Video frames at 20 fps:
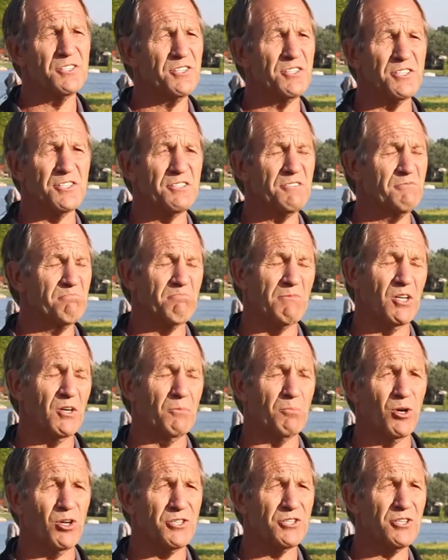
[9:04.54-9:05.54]
It's just, you
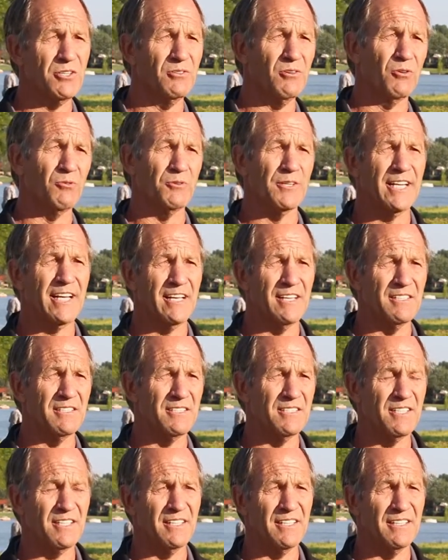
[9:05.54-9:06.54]
know, Marshall Ulrich.
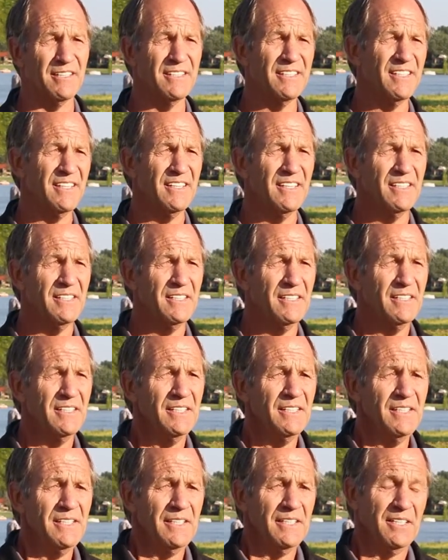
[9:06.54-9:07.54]
And, uh,
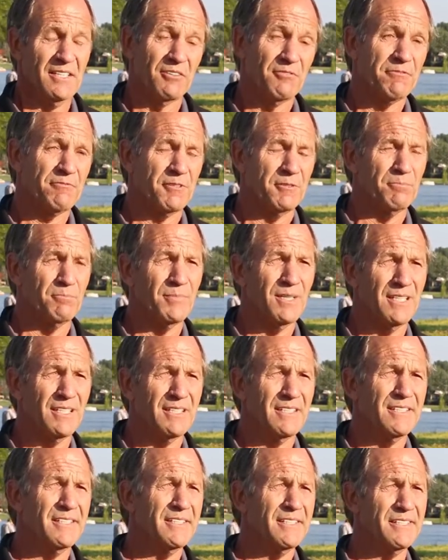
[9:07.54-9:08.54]
you know, from
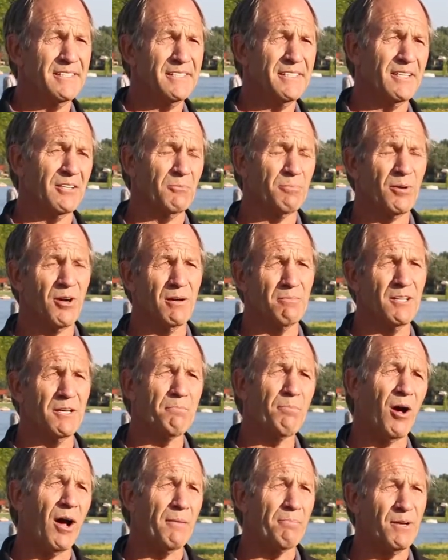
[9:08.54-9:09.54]
uh, it'll
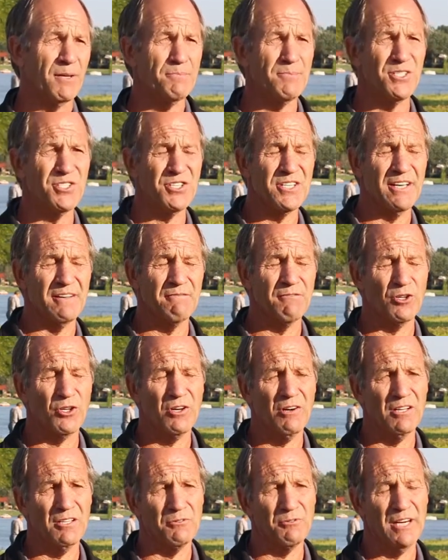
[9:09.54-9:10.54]
probably pop up as Denver,
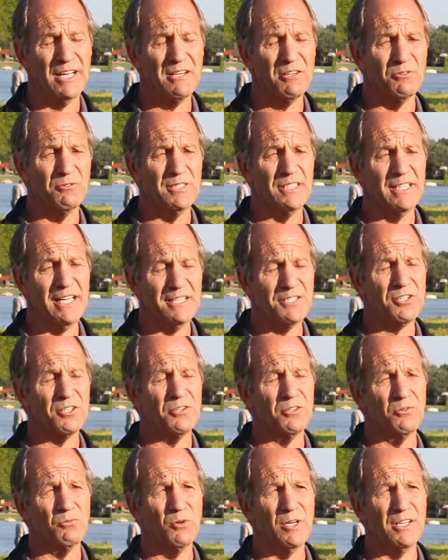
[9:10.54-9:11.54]
Colorado, and that's
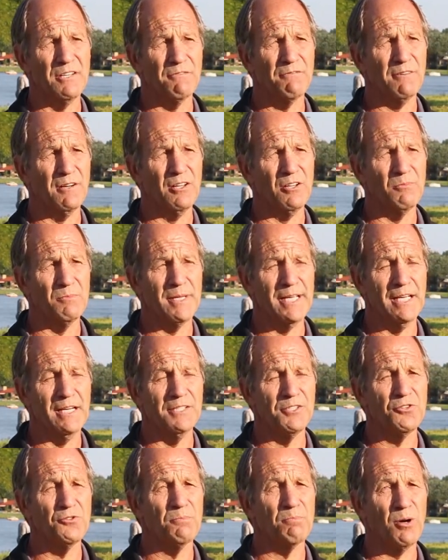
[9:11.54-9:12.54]
a good way to follow me.
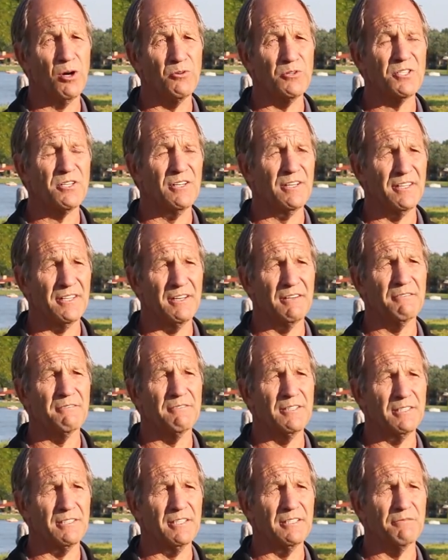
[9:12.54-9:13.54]
I do post on there
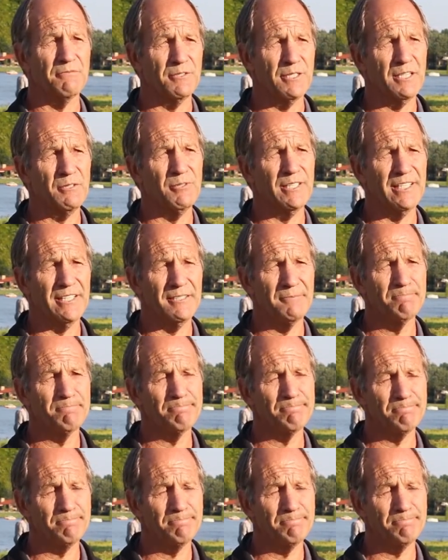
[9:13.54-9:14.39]
fairly frequently.